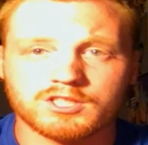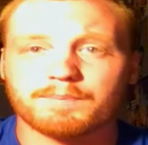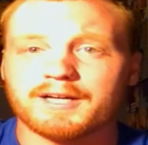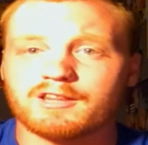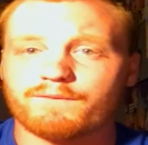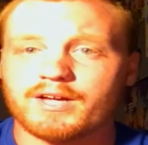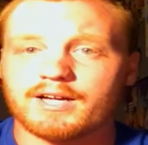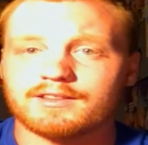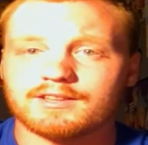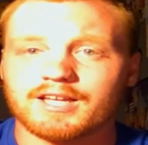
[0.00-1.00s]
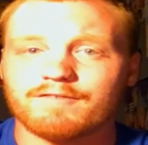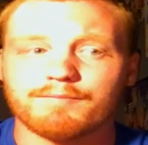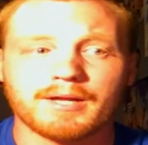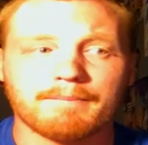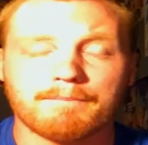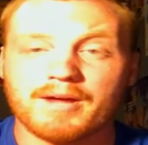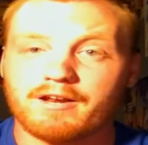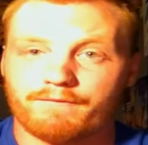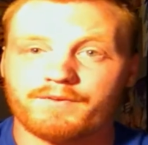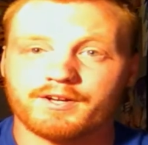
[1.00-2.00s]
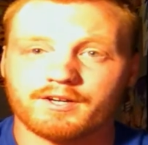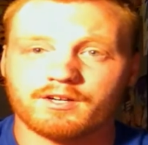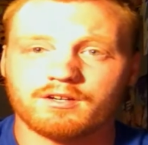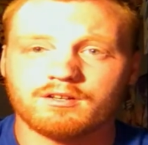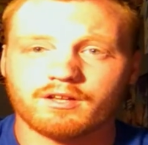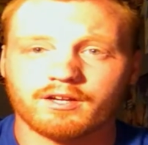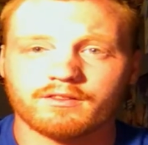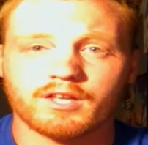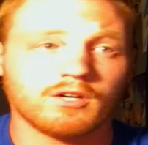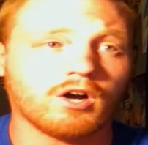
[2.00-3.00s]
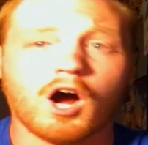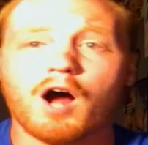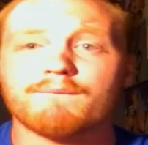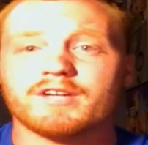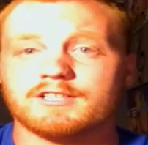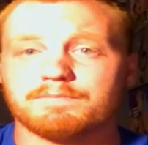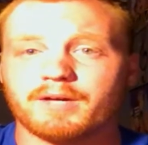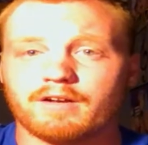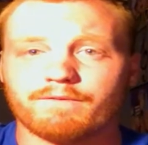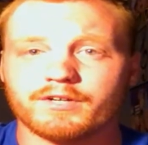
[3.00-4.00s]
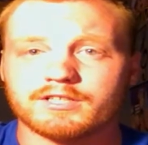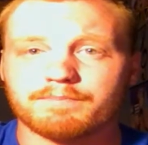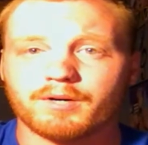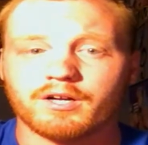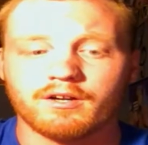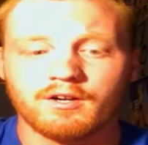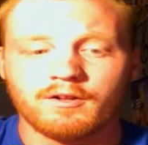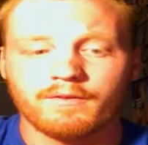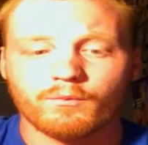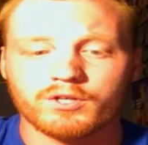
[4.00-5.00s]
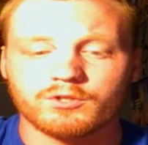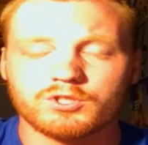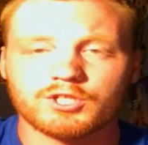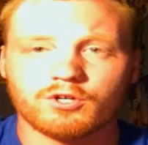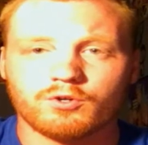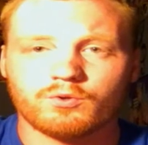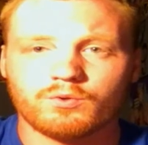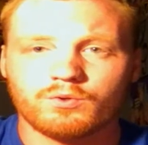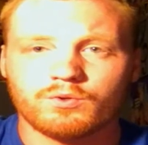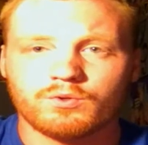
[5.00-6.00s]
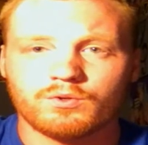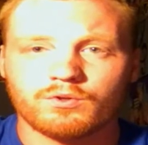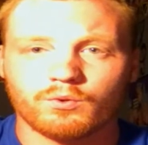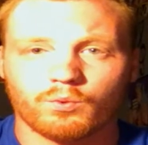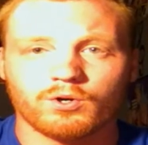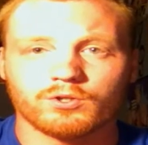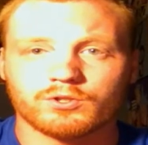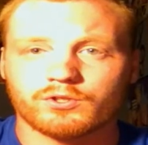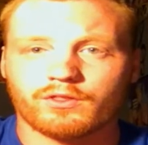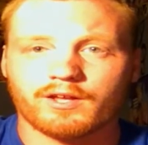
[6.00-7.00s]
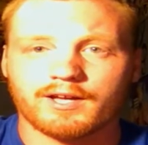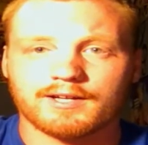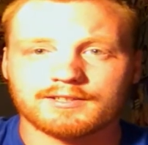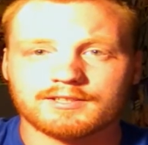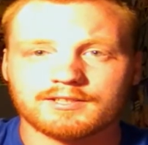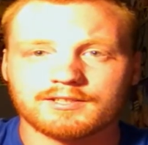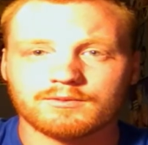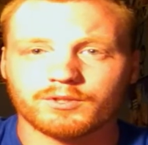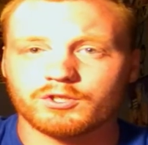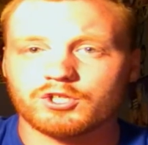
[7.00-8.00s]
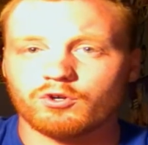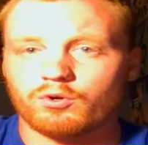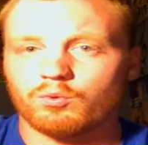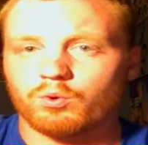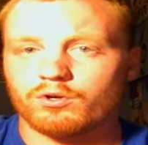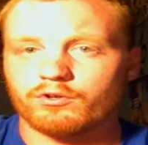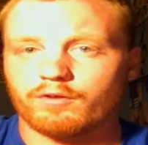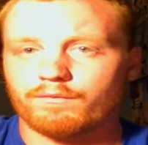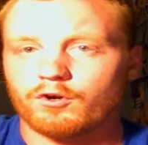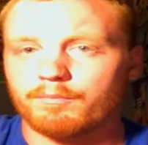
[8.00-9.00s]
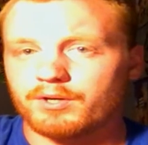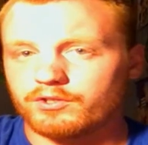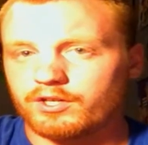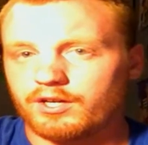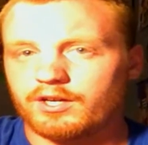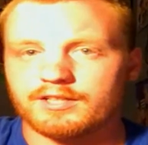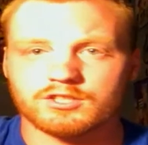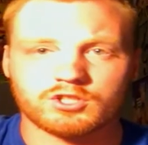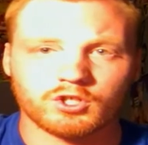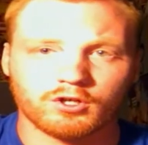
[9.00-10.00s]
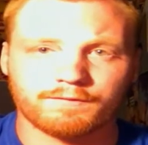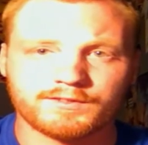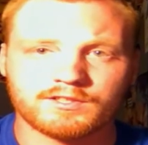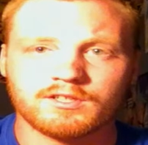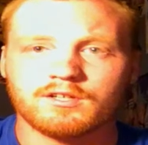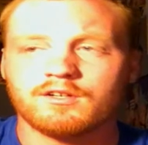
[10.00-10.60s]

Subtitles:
despite the fact that they've been benefiting, like, they're obvious benefits. But when you show the world that, when you show a world of nobility and serfs,